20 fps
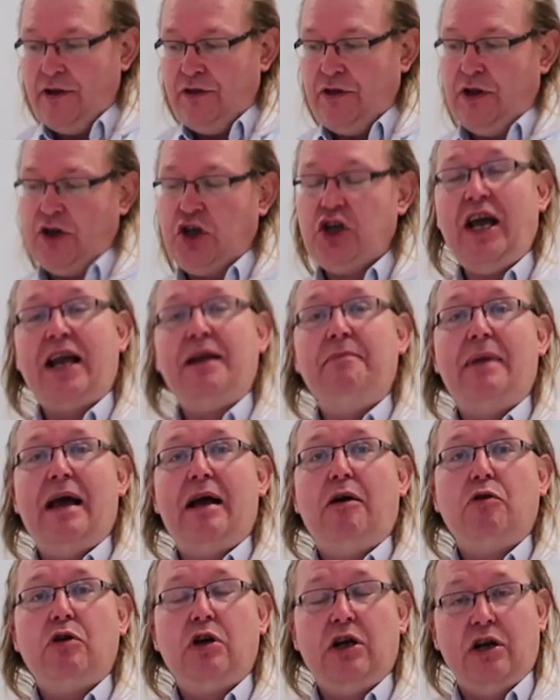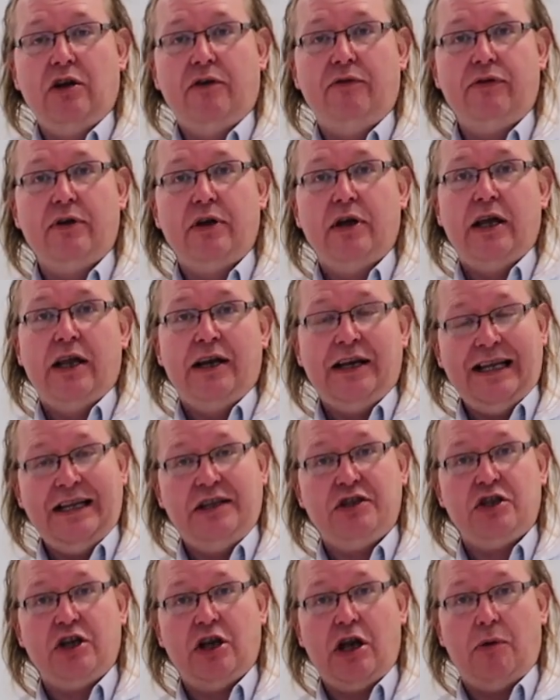the chainmail glove
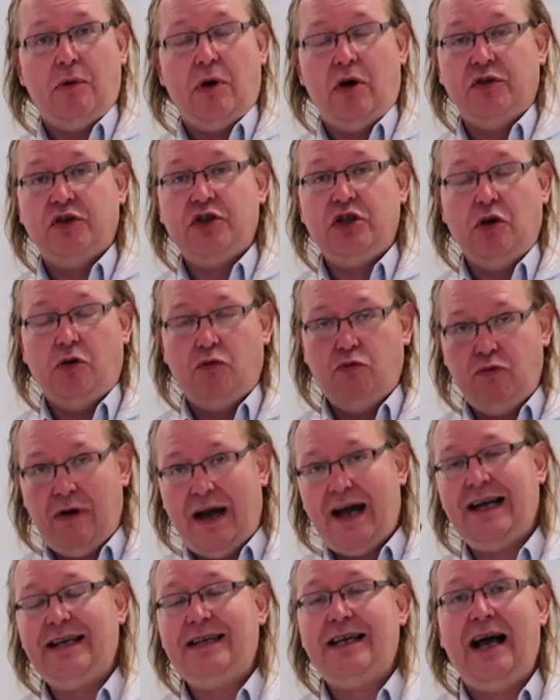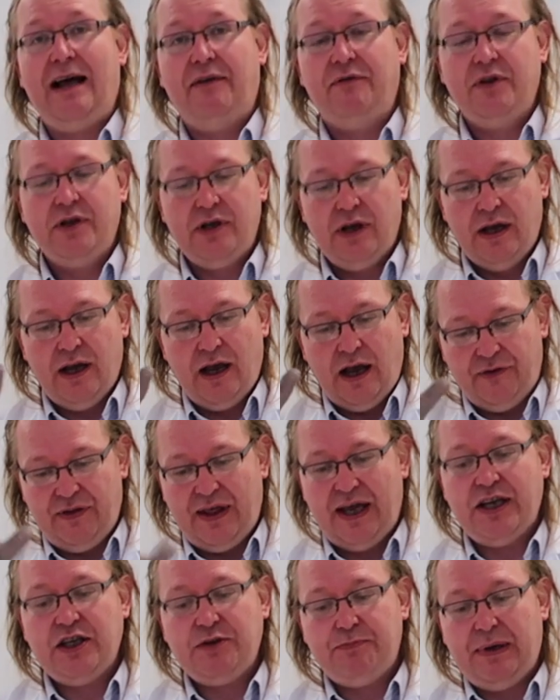needs to go onto your right hand, and
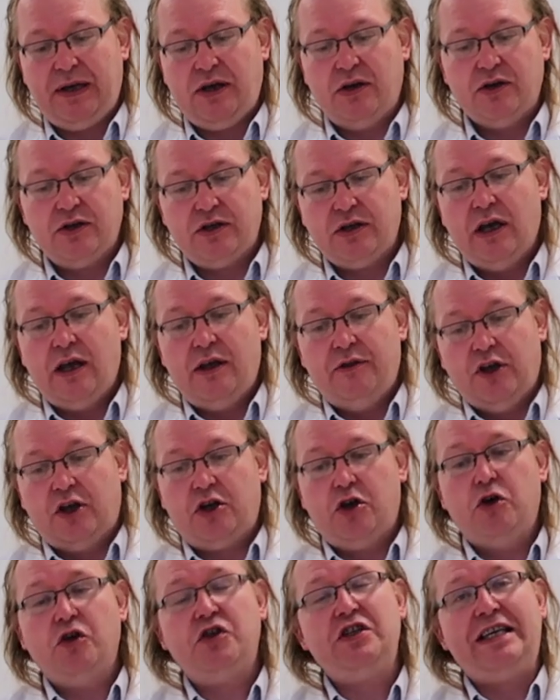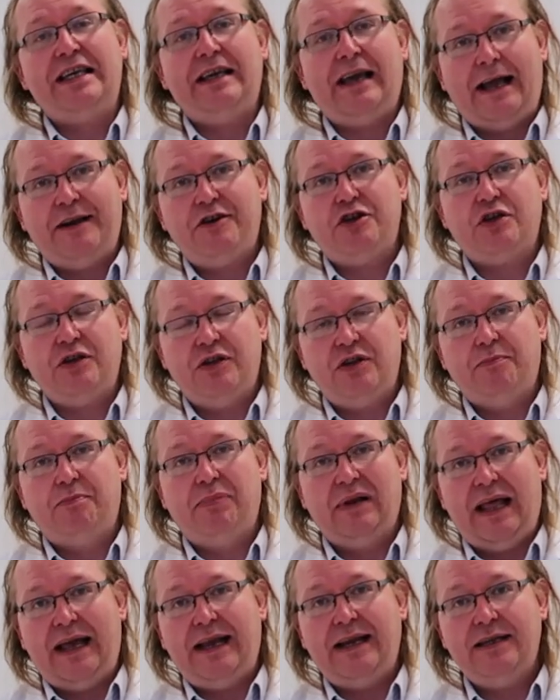that is because the cutting edge of the
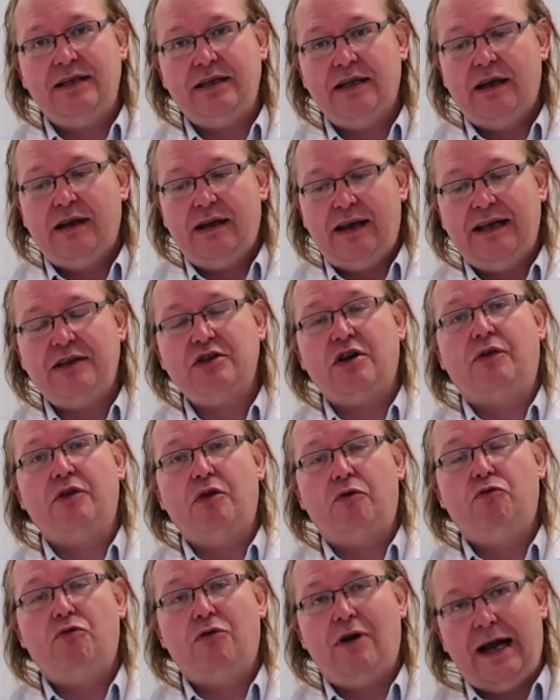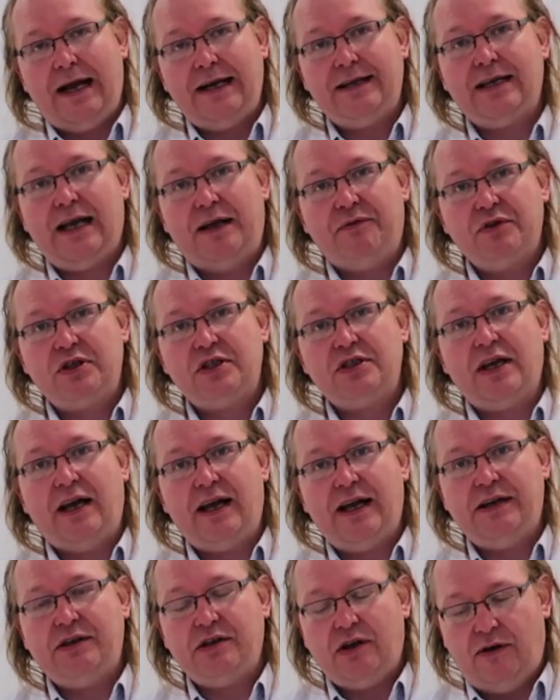blade is on the right-hand
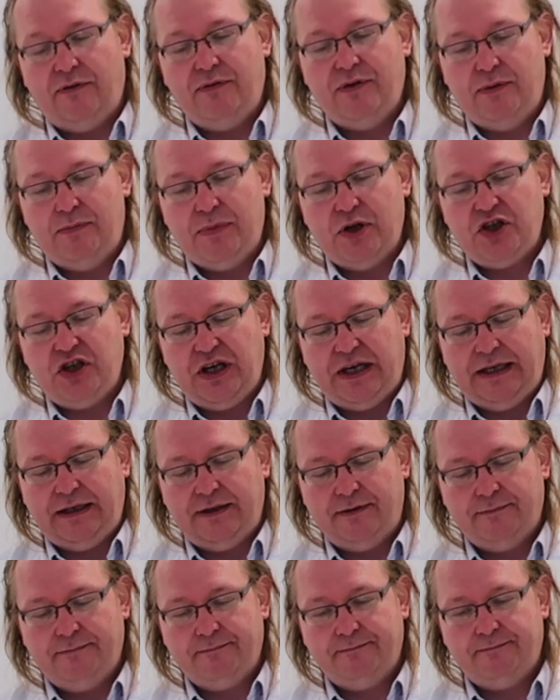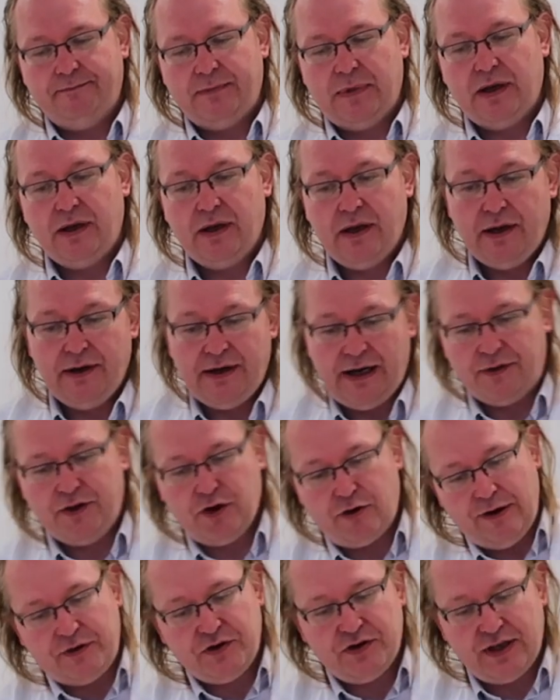side of the machine. Now, the
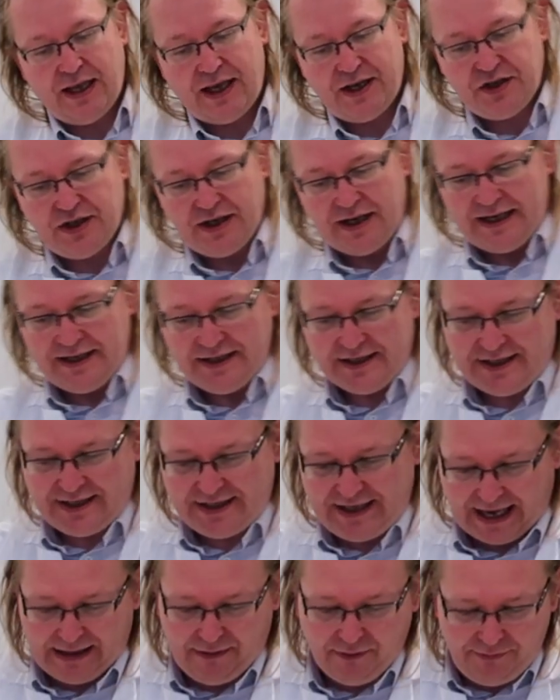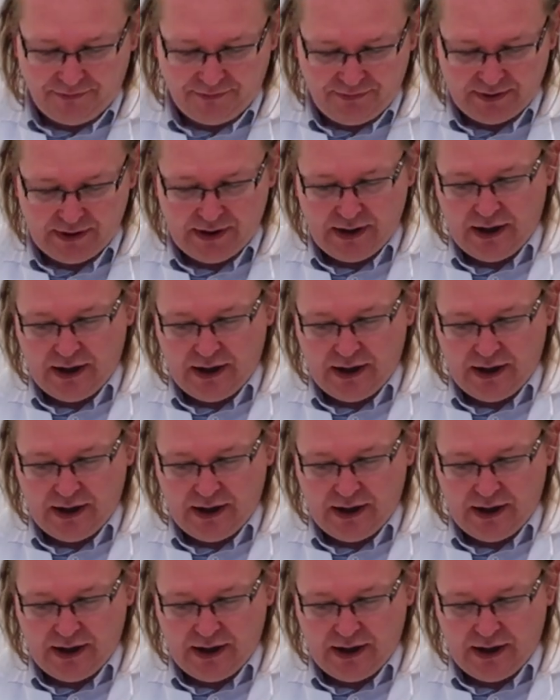GRAEF slicer itself